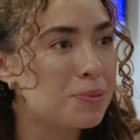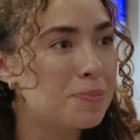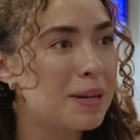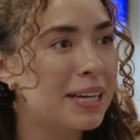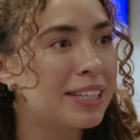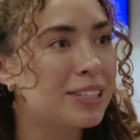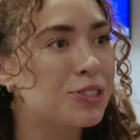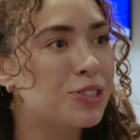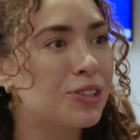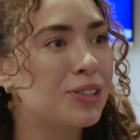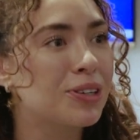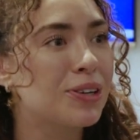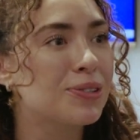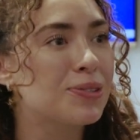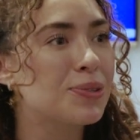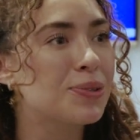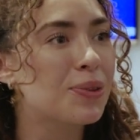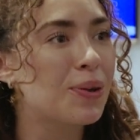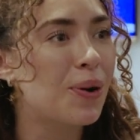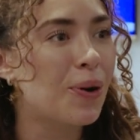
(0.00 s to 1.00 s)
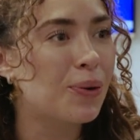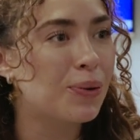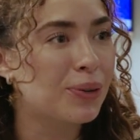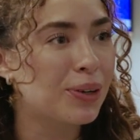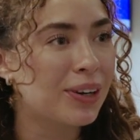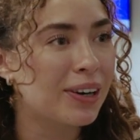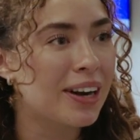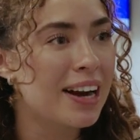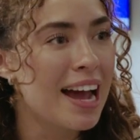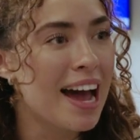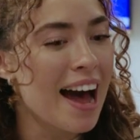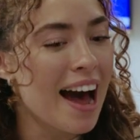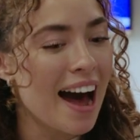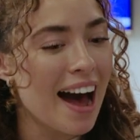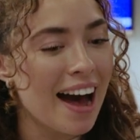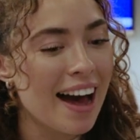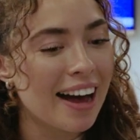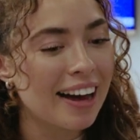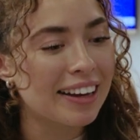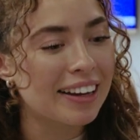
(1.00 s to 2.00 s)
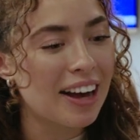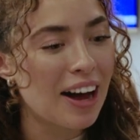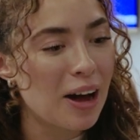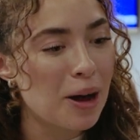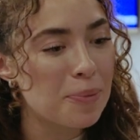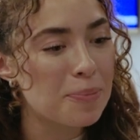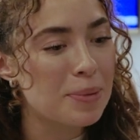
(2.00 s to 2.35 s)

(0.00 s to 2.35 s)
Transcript: manager and also the owner come